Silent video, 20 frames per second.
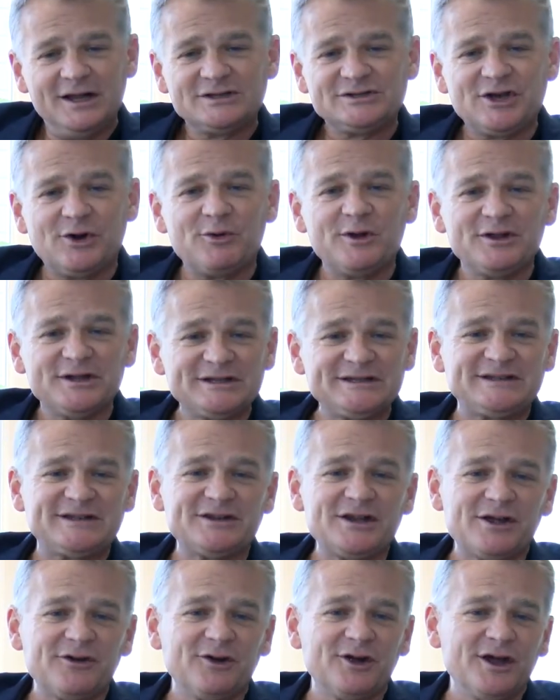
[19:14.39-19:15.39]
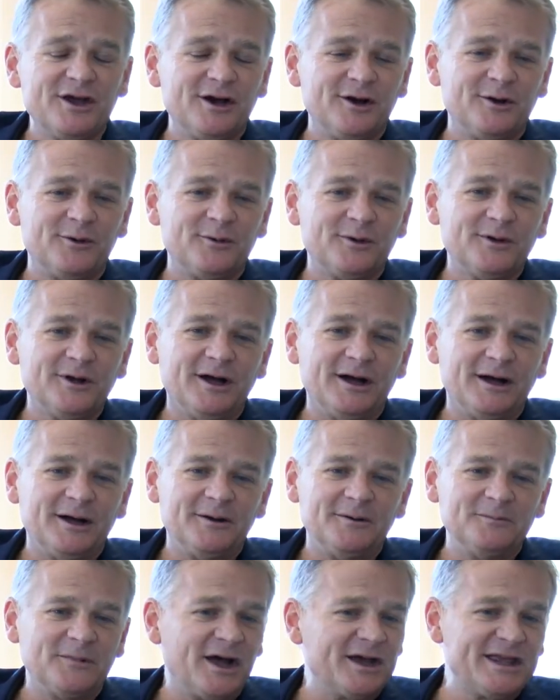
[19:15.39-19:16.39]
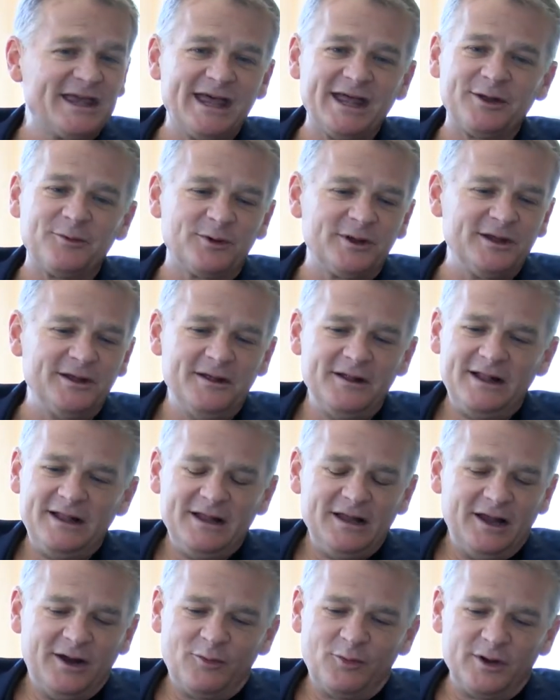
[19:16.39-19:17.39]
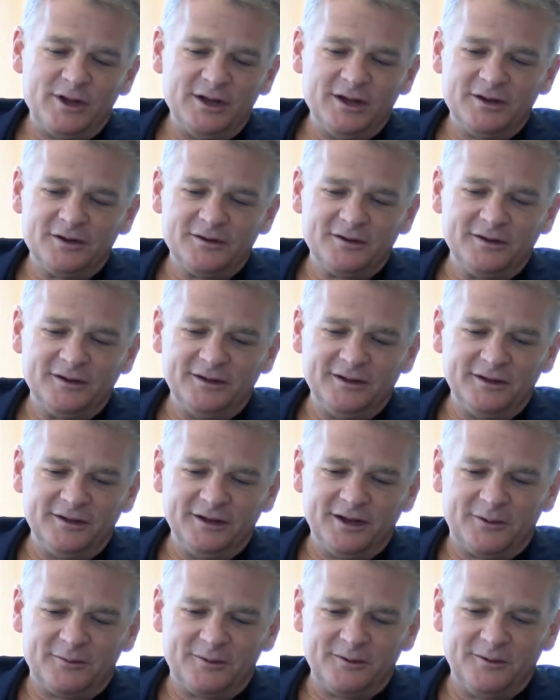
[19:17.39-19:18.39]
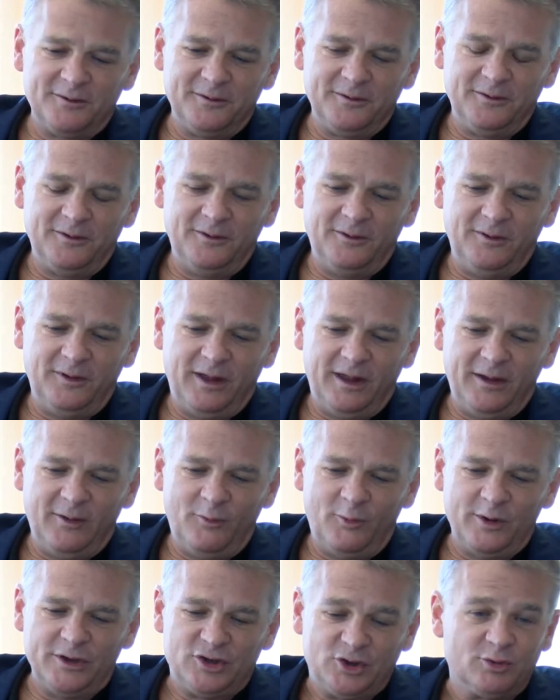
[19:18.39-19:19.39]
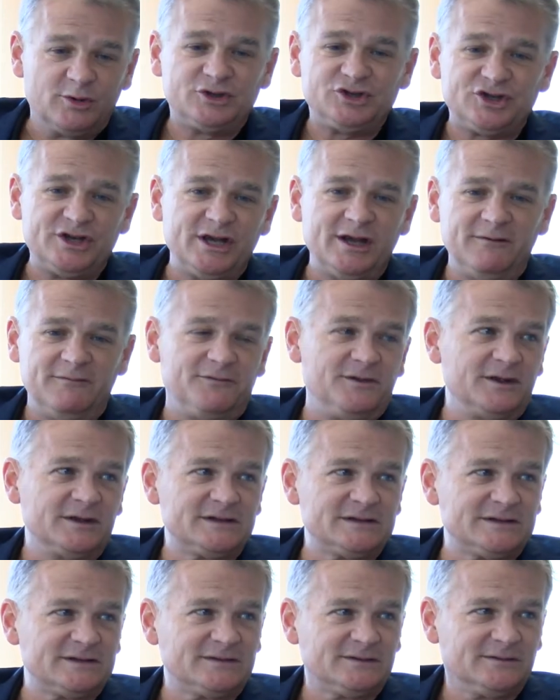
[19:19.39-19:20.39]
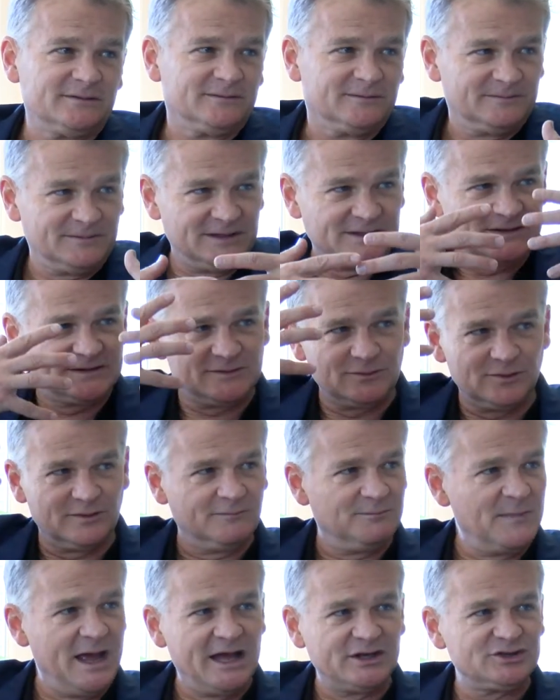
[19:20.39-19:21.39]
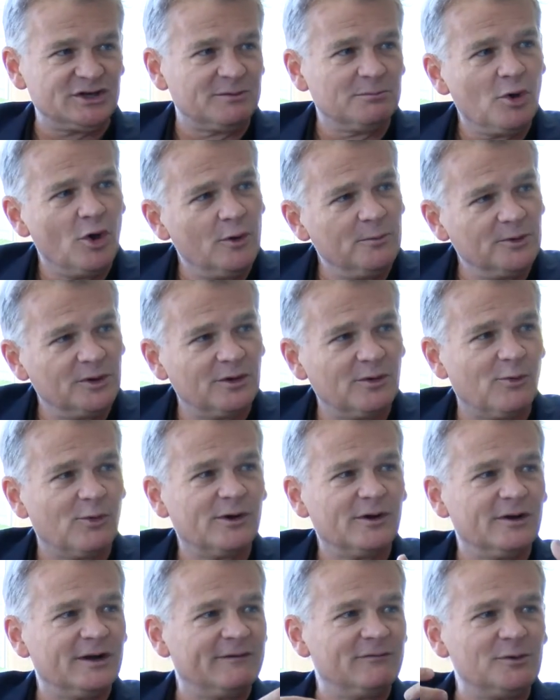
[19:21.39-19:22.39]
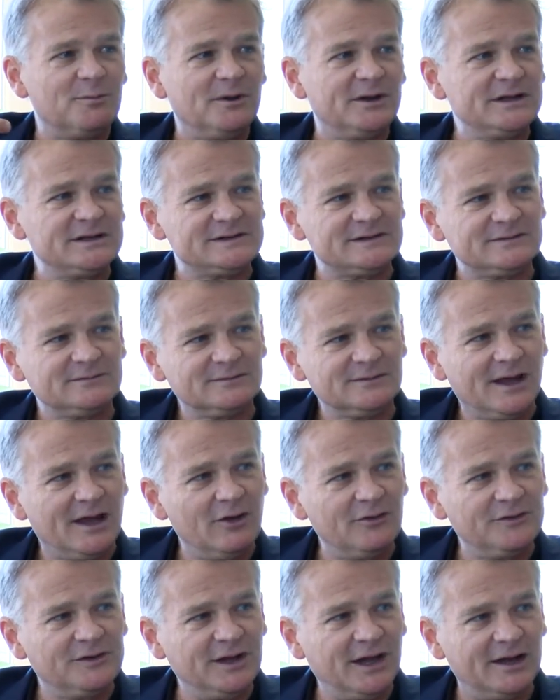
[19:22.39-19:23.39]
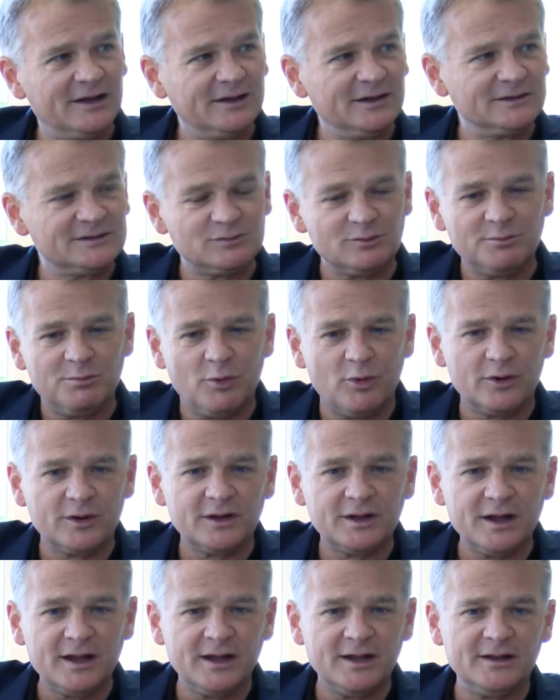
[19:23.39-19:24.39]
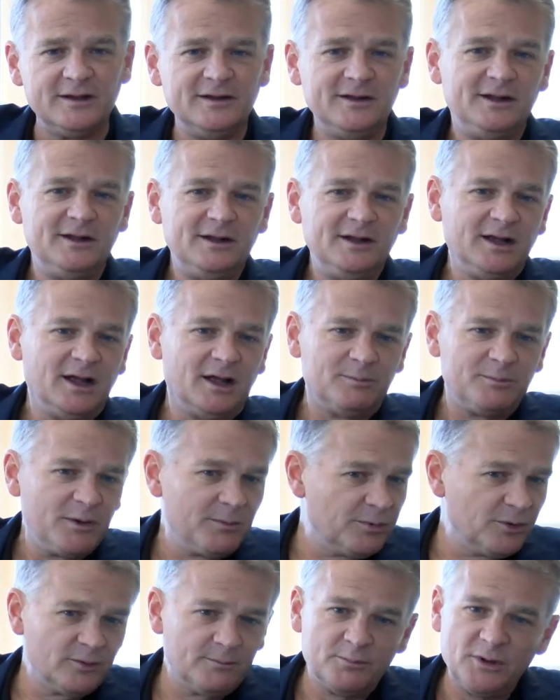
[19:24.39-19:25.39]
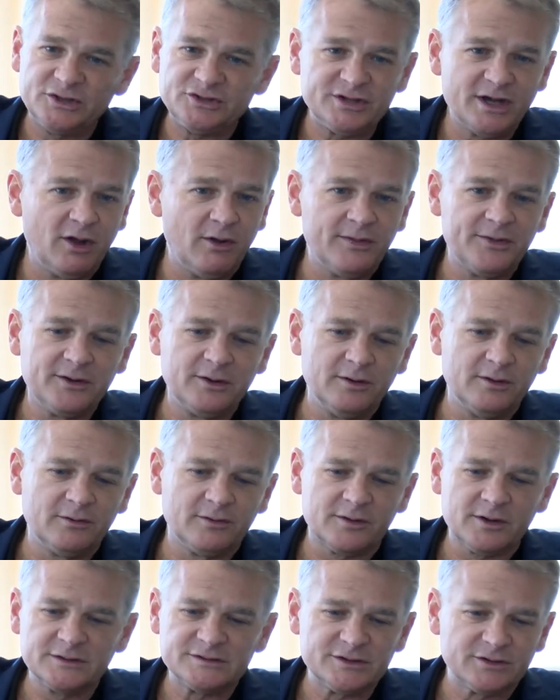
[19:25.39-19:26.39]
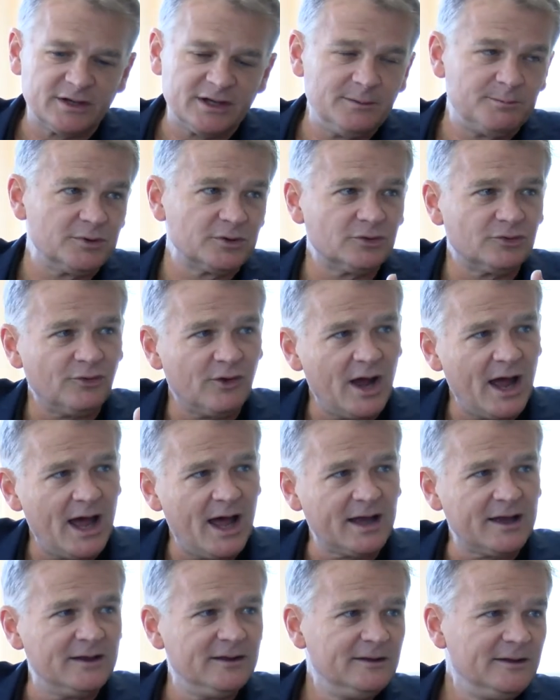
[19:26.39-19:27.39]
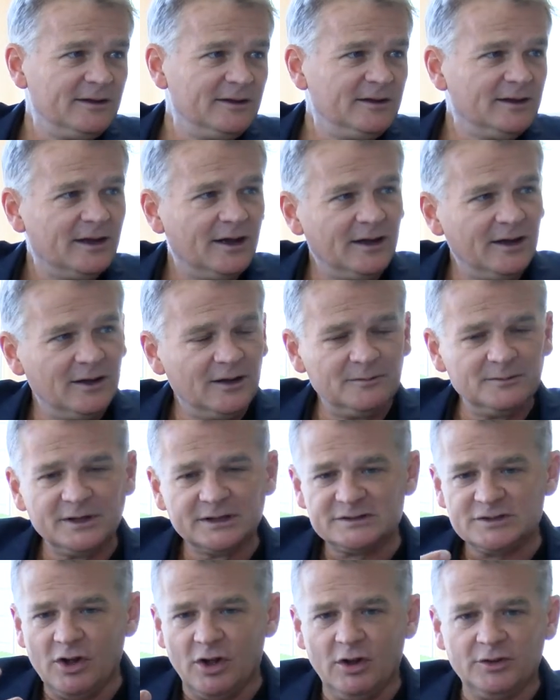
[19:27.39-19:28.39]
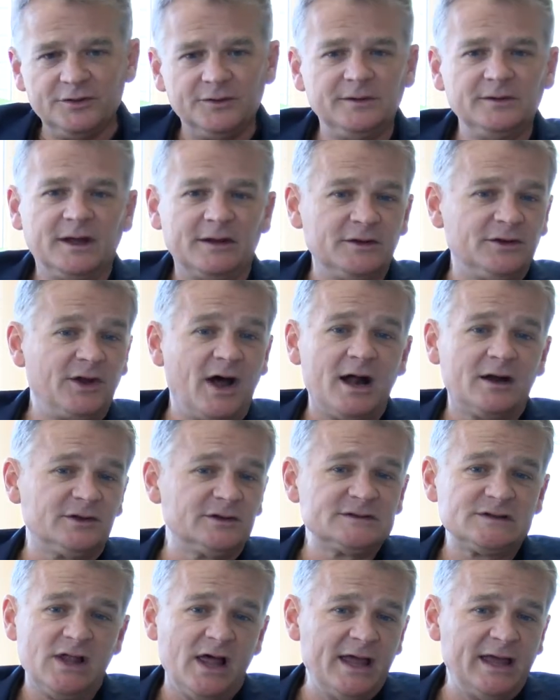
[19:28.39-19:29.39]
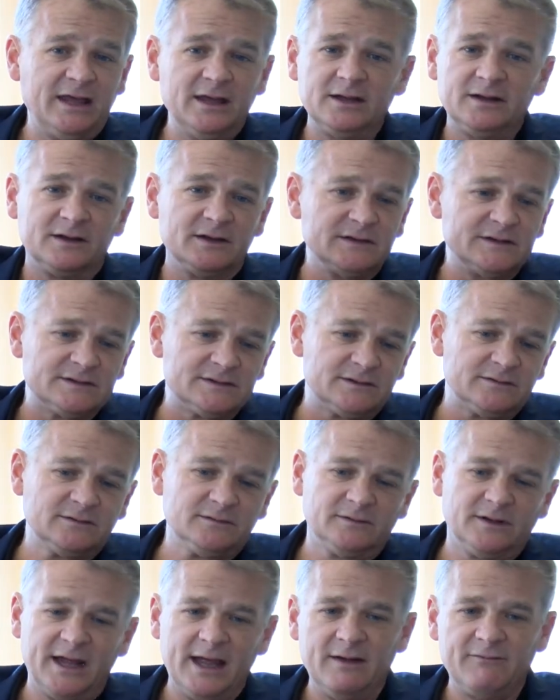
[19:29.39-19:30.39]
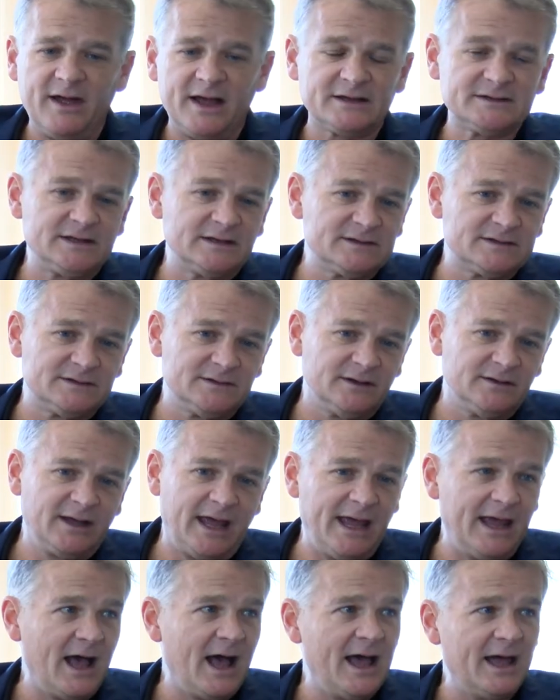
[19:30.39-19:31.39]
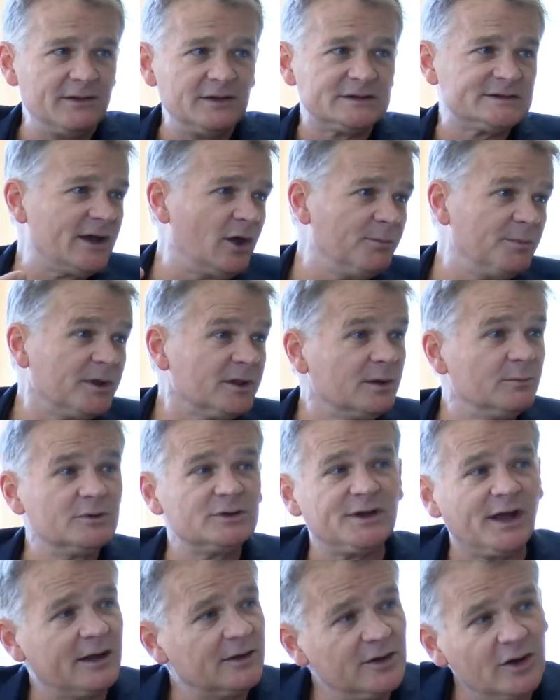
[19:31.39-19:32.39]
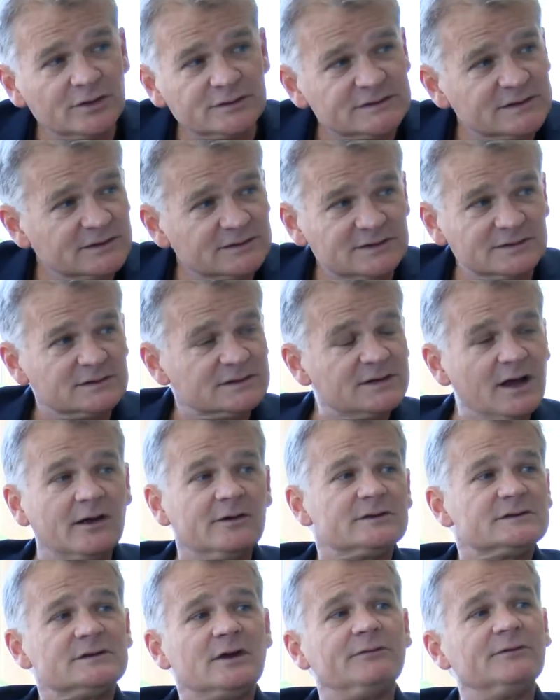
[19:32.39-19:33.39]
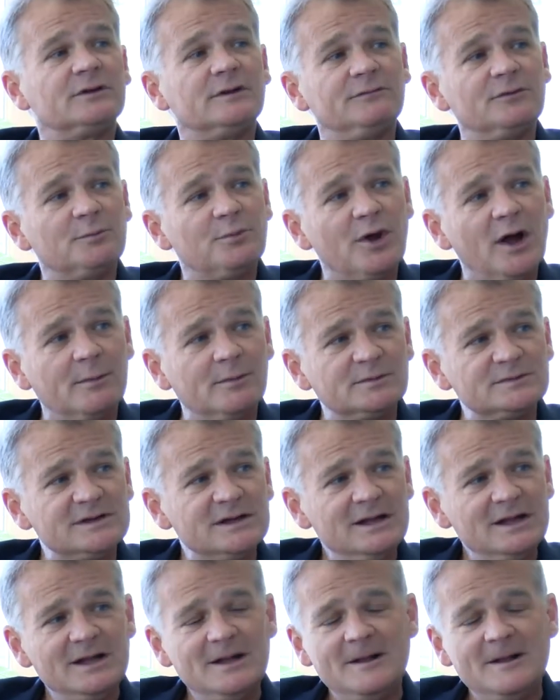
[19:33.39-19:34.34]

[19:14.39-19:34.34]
So in this scenario, um, again, we we uh, you know we do achieve this this sort of magic moment where everybody's health data is reported in. Uh, people are much healthier because you're keeping track. Um, it's all, and the doctors like it because they have access to AI that's helping them with diagnosis and so solving different problems.